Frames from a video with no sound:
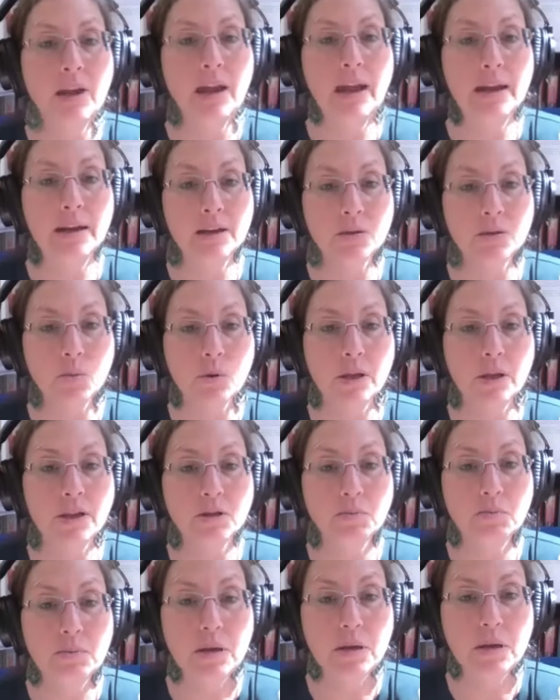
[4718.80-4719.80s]
Anna's willing
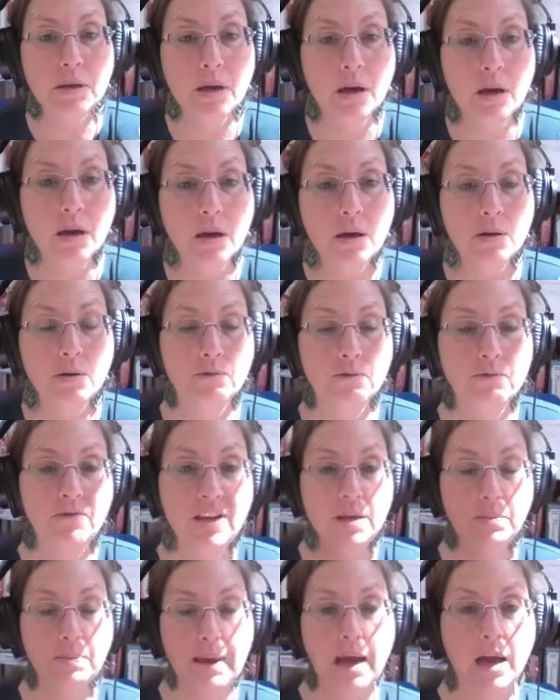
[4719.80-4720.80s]
to be a
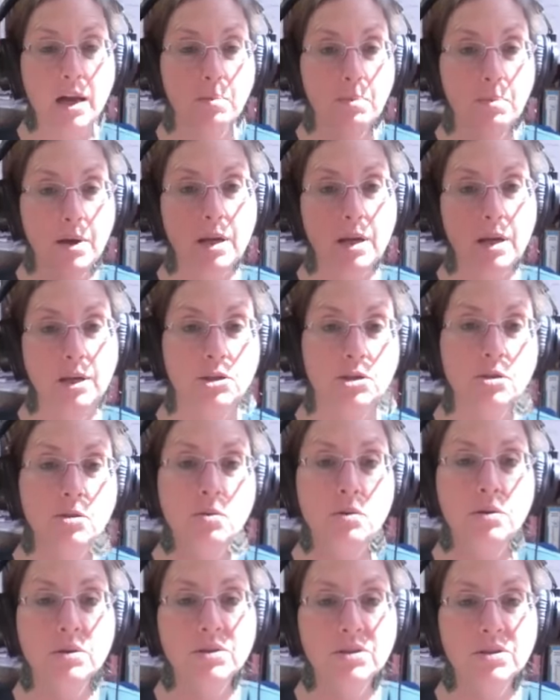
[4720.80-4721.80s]
feedback buddy too,
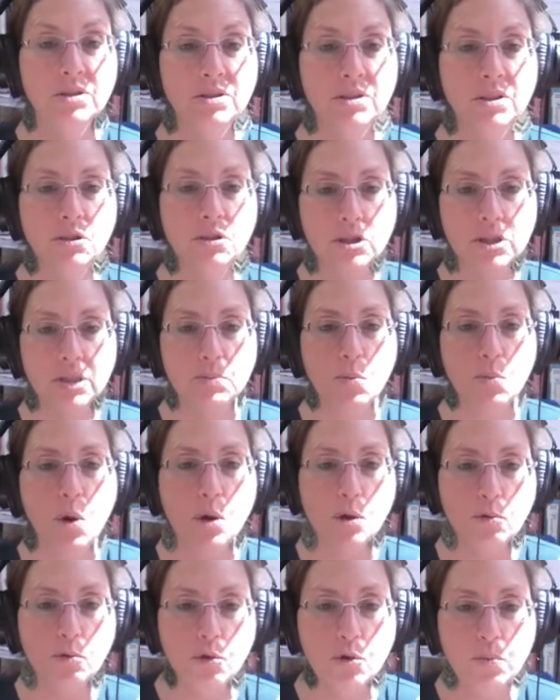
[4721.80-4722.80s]
because it's such a
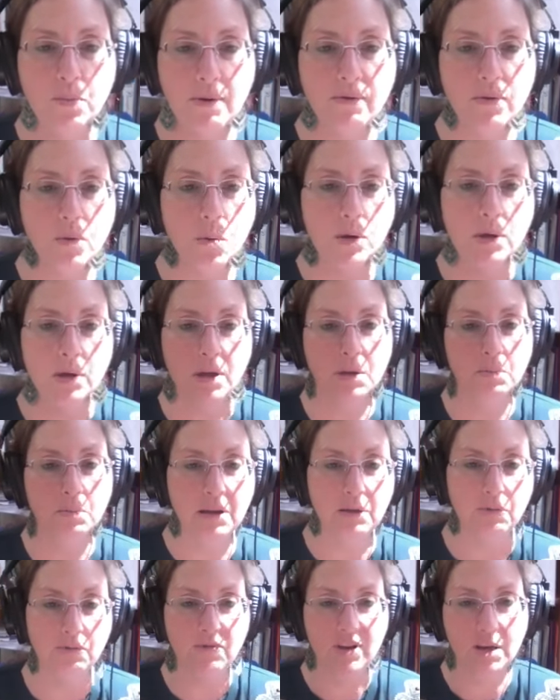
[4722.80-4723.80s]
small group. Everyone could
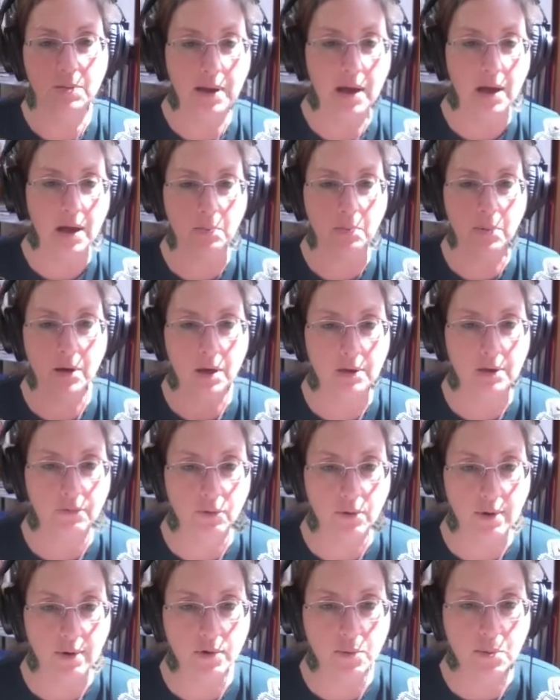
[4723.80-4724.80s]
be a feedback buddy
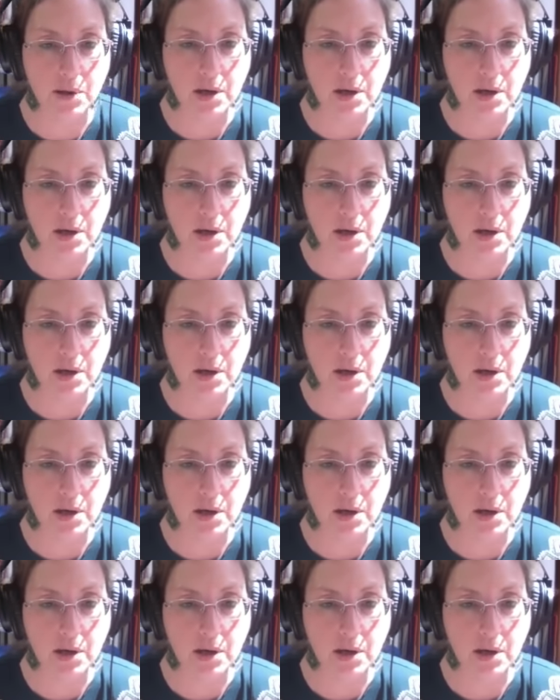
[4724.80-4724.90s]
for everybody.